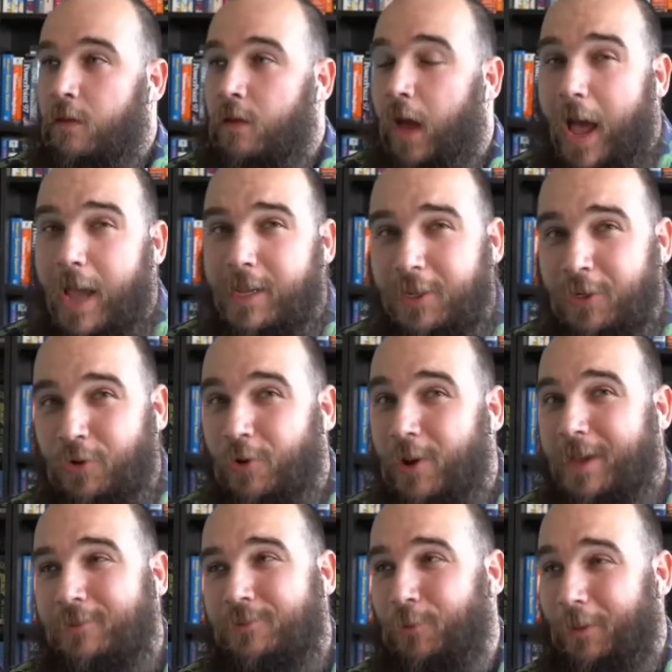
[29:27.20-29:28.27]
I can
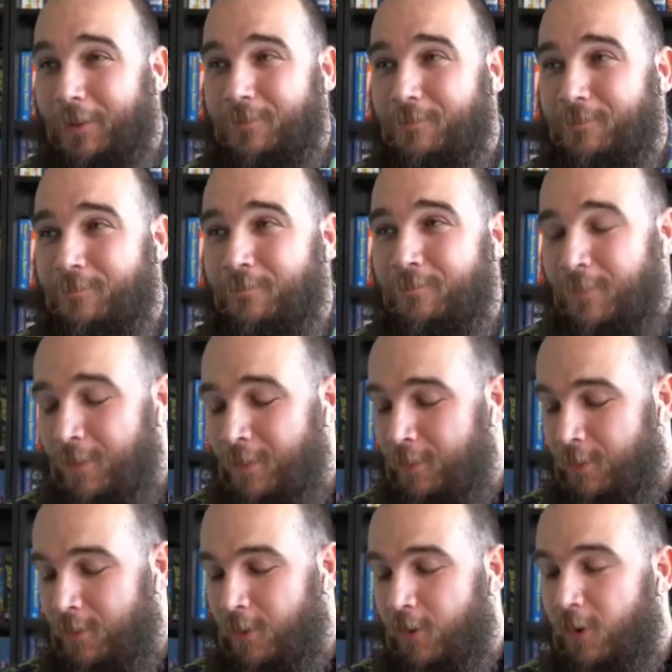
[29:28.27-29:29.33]
connect to it.
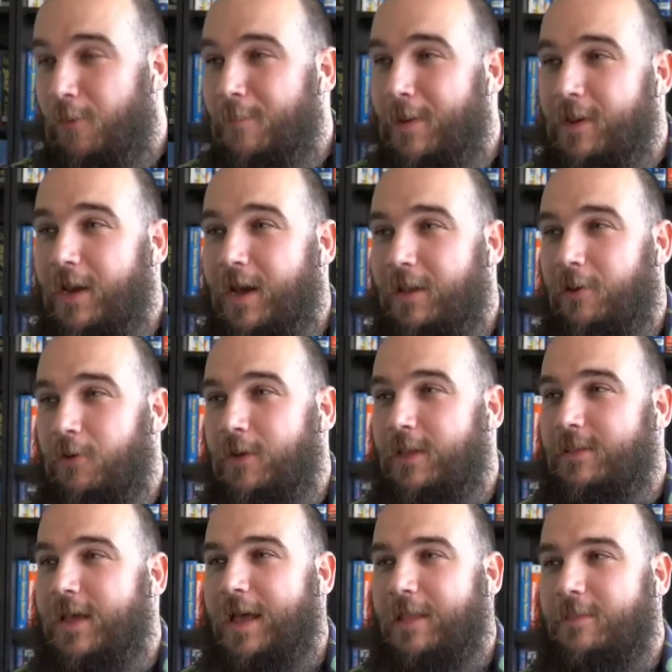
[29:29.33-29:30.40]
Oh my God, look at
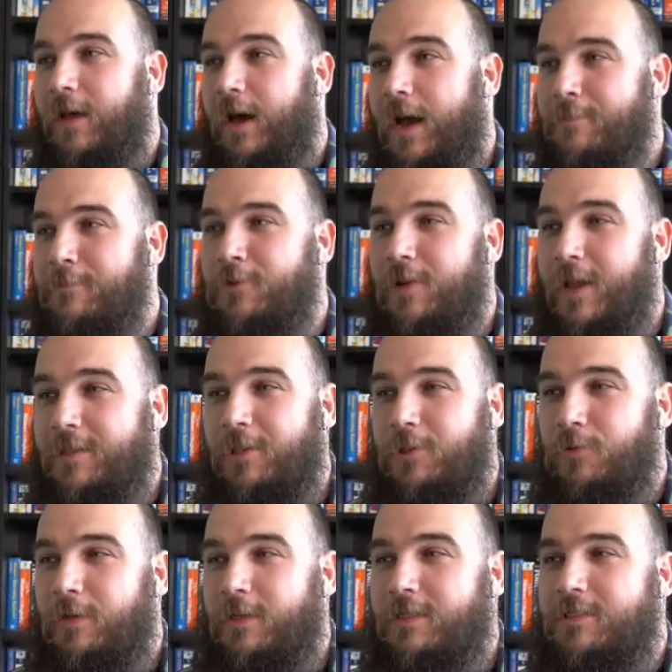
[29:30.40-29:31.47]
that. I am connected
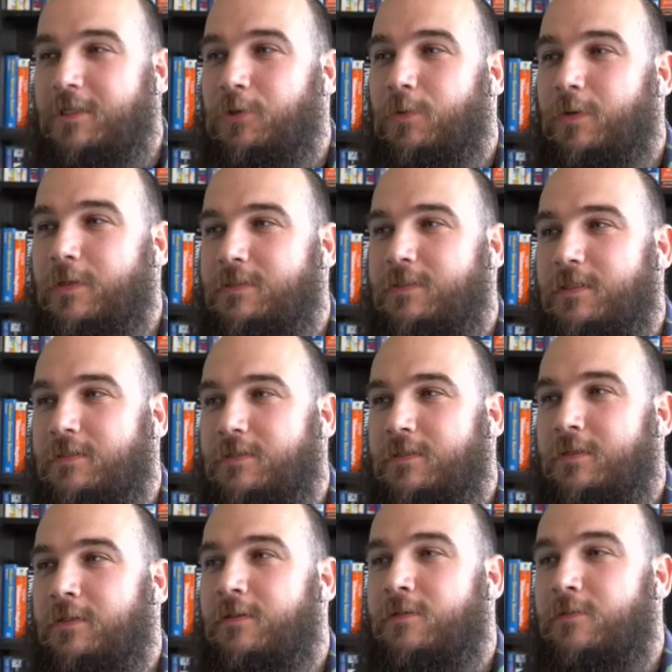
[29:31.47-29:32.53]
to an EC2 instance.
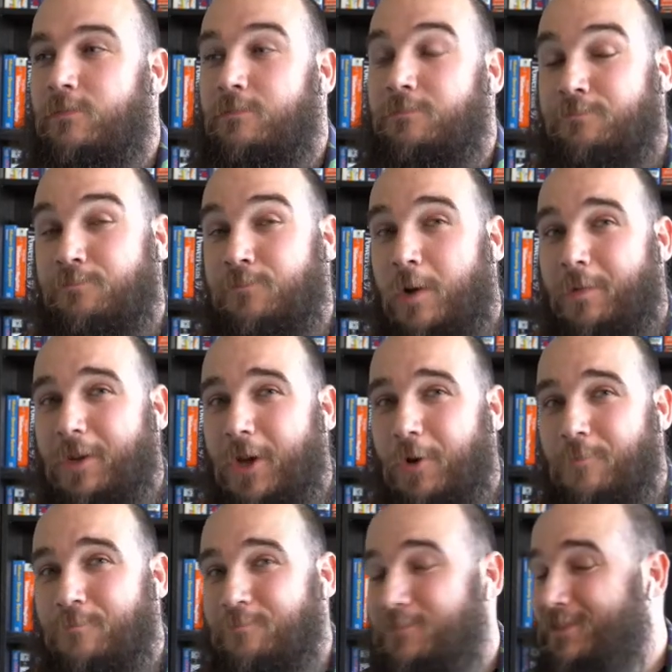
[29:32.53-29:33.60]
There we
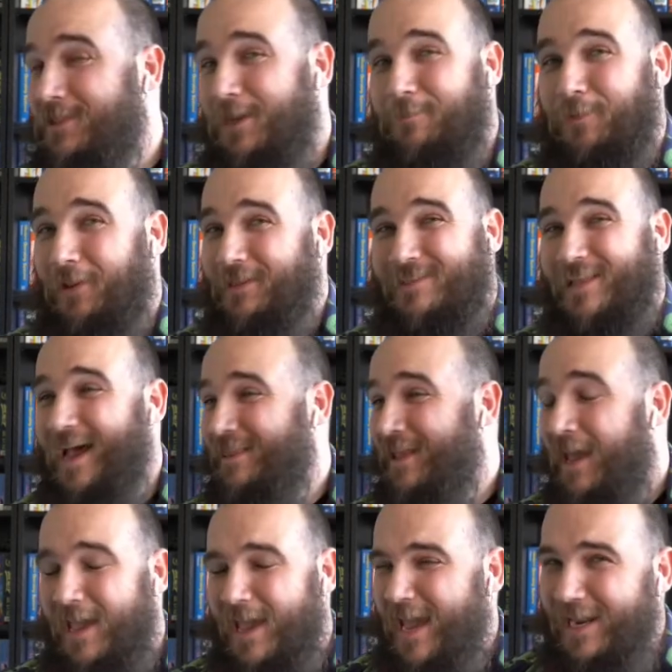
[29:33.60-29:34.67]
go. Simple as that.
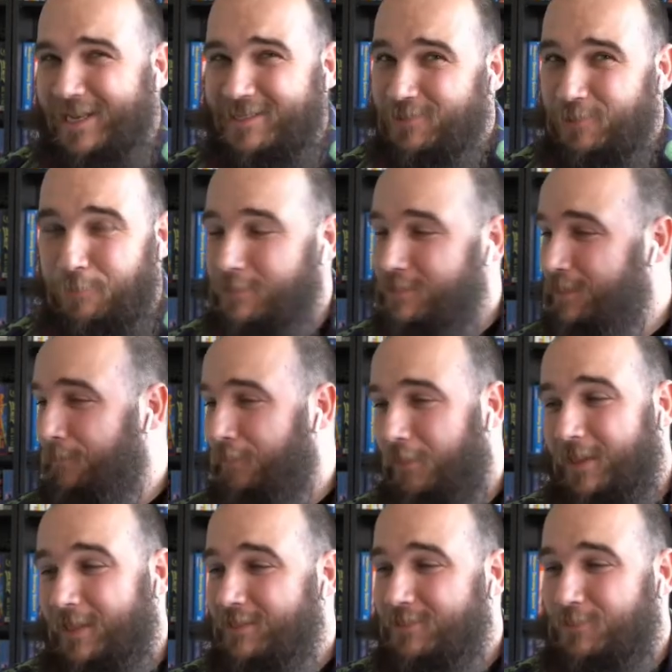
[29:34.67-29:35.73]
It is super simple.
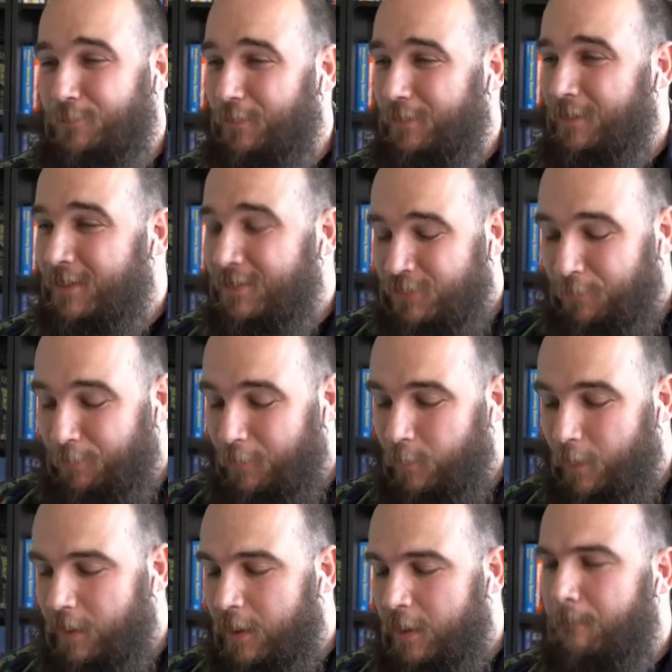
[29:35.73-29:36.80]
It is super
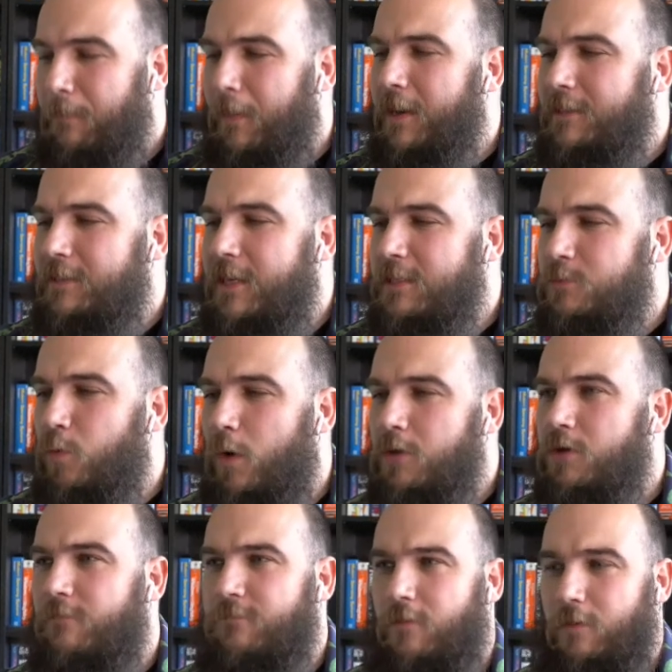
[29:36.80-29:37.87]
quick, but it is
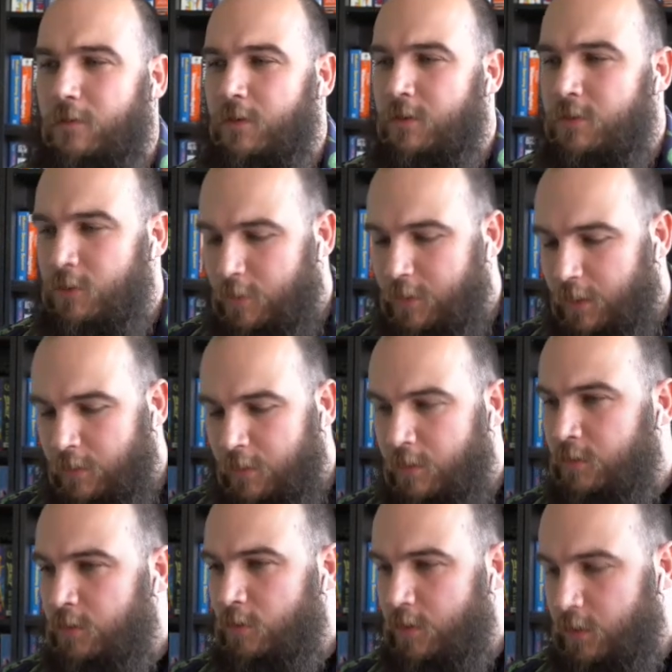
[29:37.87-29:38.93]
wonderful. You can
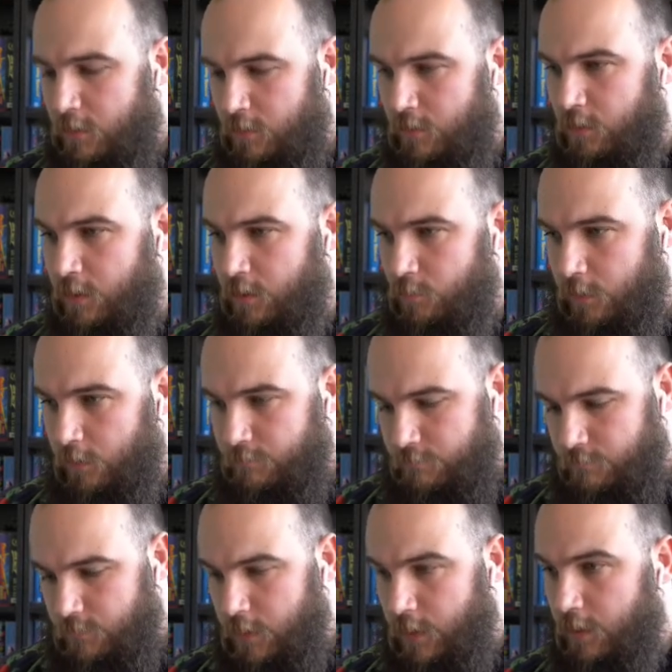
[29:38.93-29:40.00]

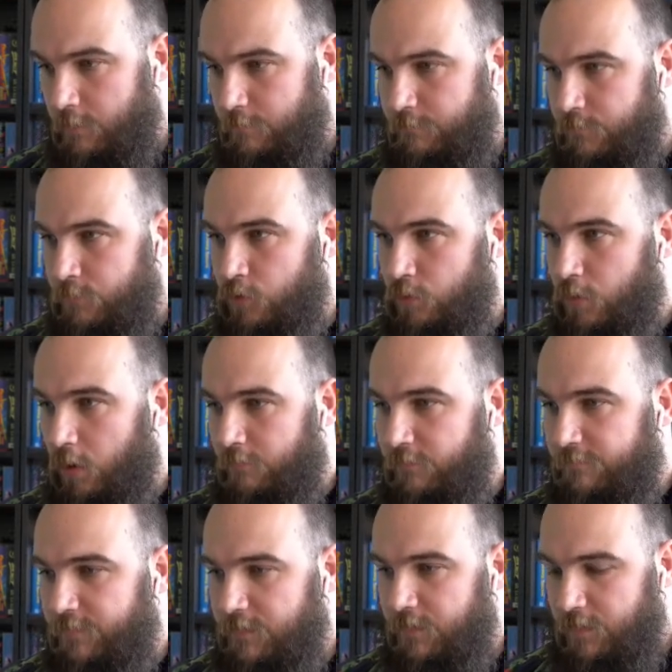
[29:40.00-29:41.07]
do all of the
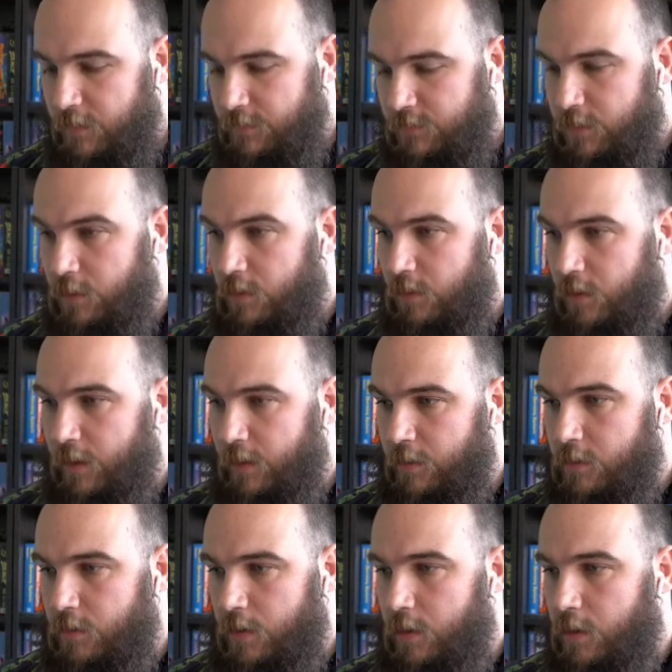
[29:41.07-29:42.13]
fun things here,
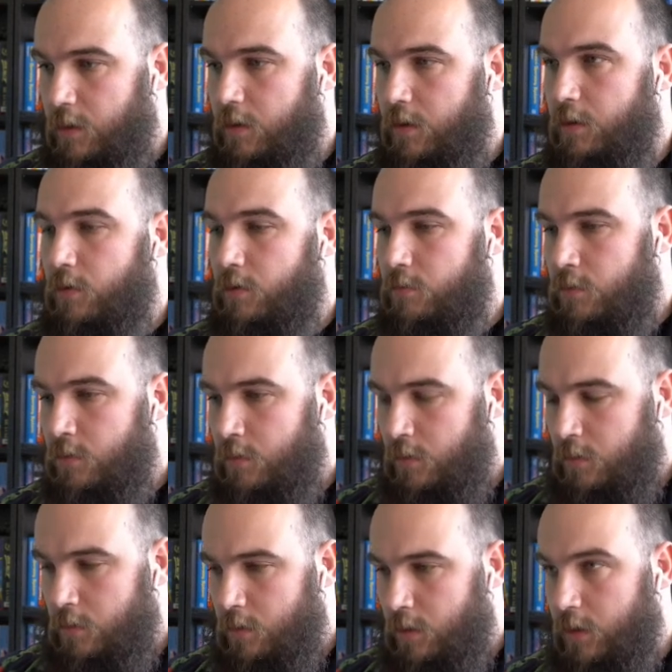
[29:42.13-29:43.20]
like I don't
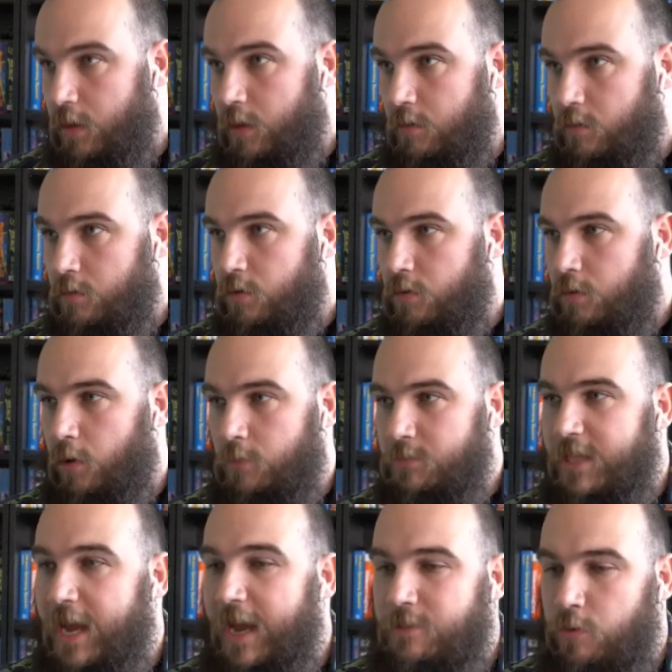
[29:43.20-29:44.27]
know, close
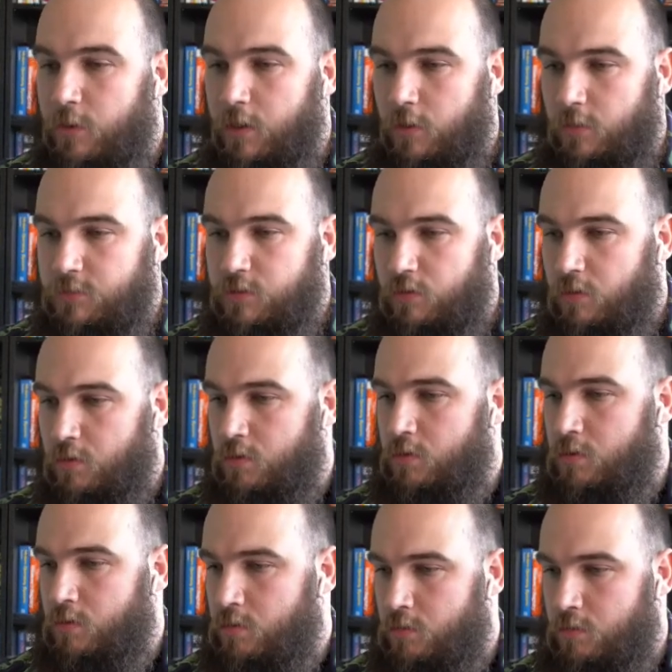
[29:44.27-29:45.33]
that. You can
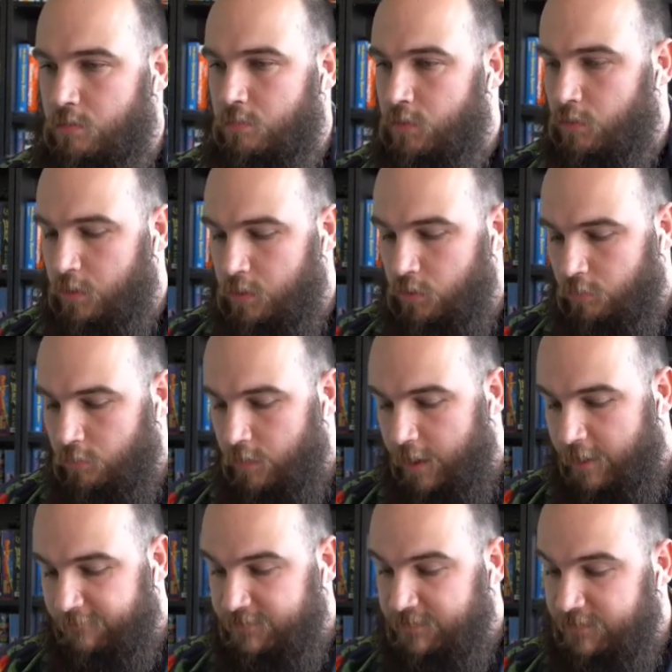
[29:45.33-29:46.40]
do
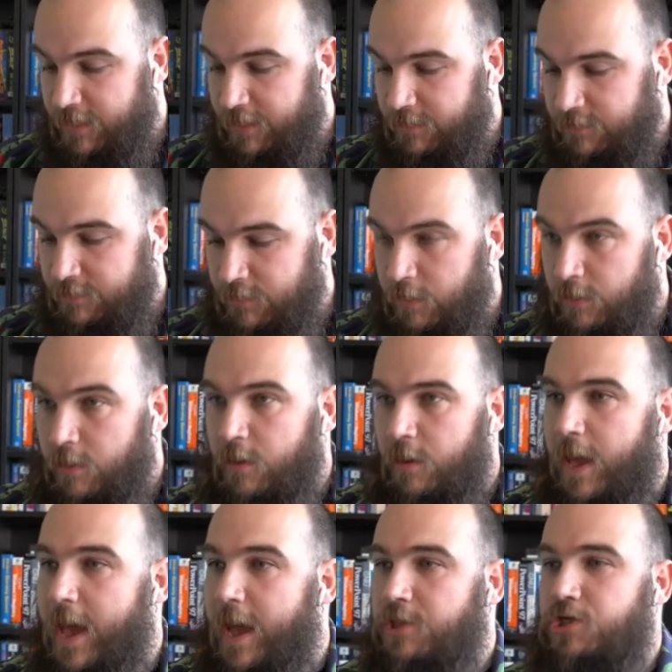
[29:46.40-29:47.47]
F6
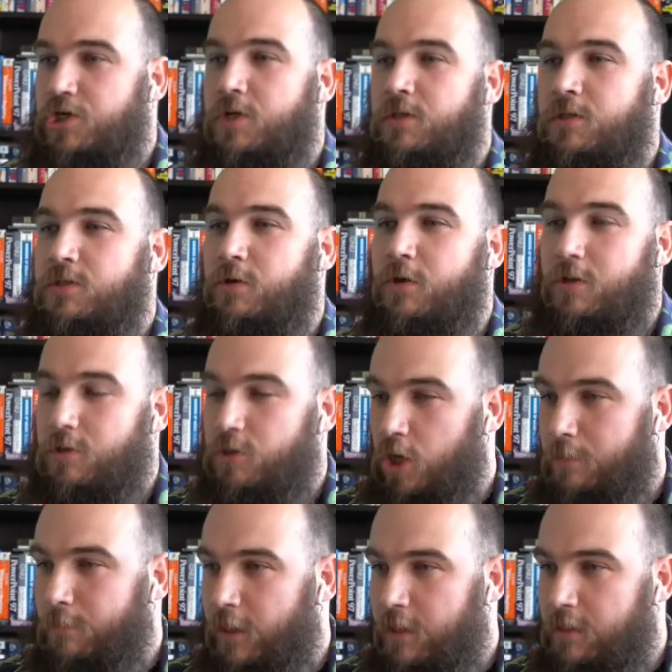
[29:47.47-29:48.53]
actions. You can
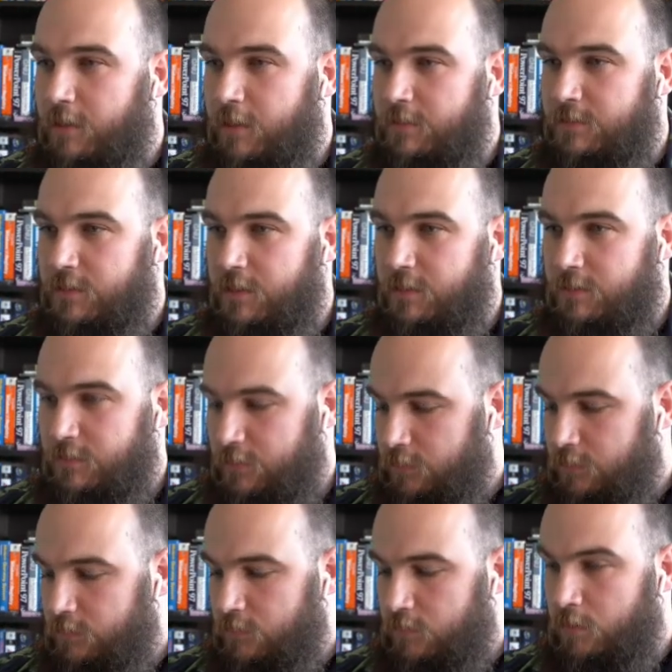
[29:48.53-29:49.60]
terminate an
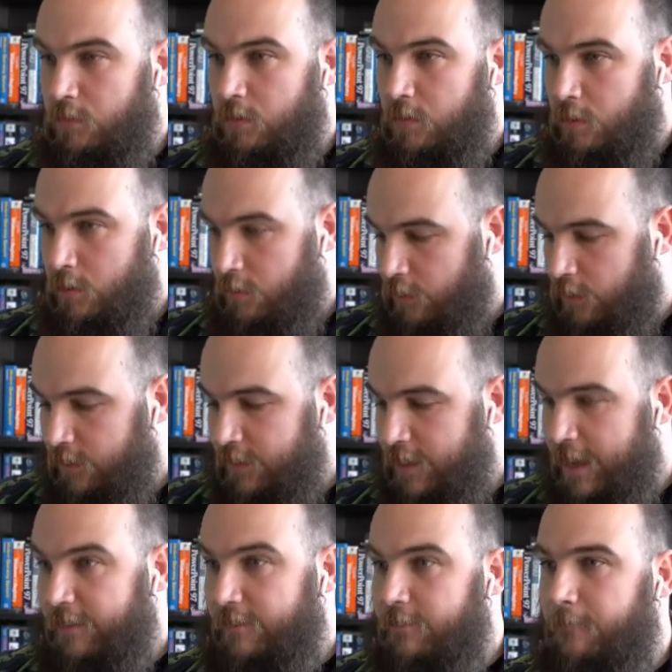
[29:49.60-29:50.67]
instance like
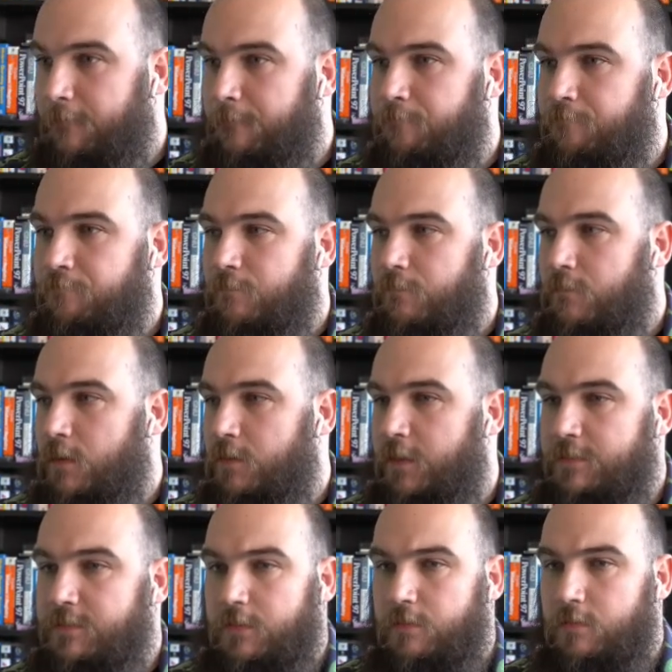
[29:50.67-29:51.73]
that.
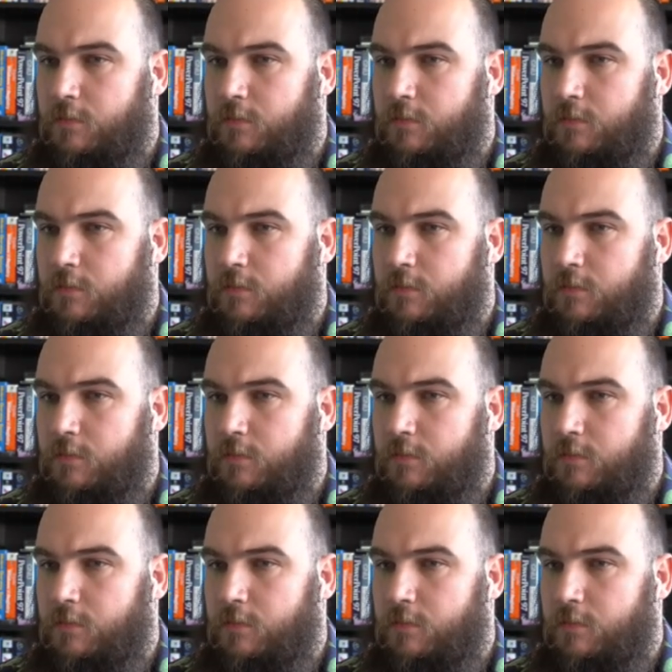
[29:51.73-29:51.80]
That's it.